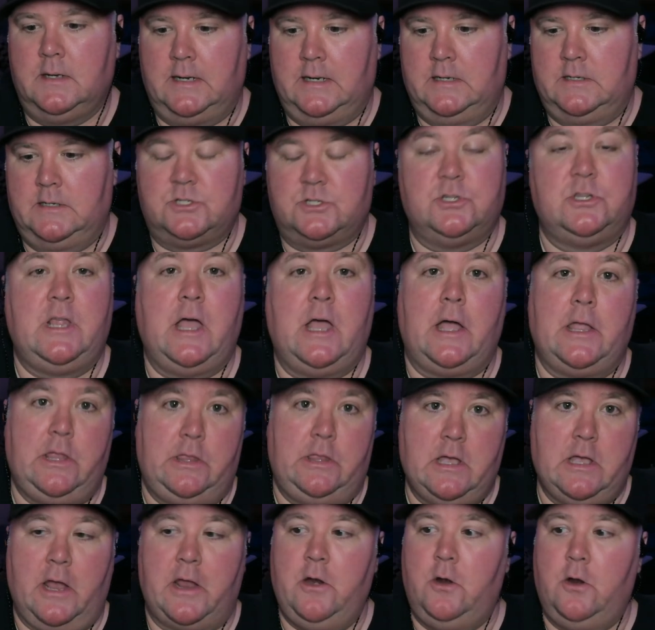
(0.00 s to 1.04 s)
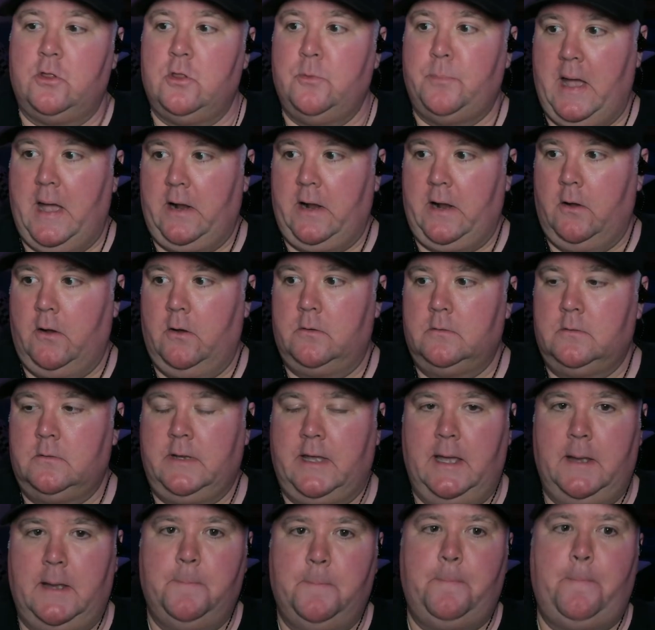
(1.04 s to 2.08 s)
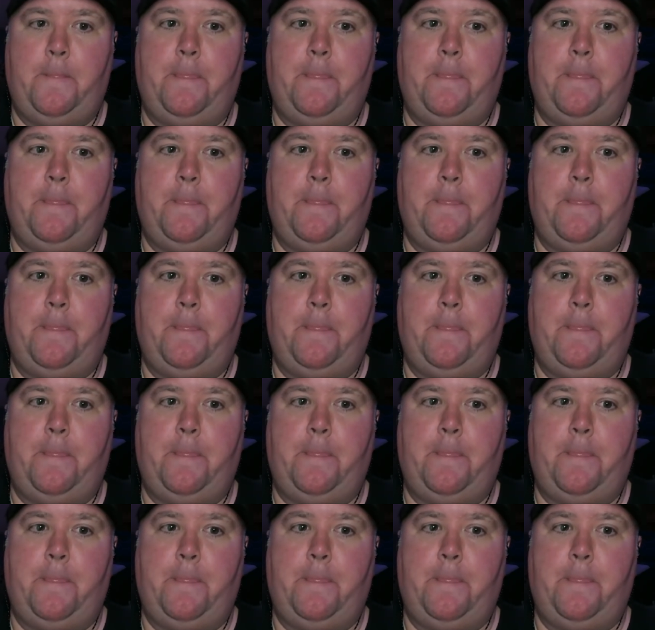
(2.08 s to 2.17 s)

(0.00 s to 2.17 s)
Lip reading: So now you know the background, okay?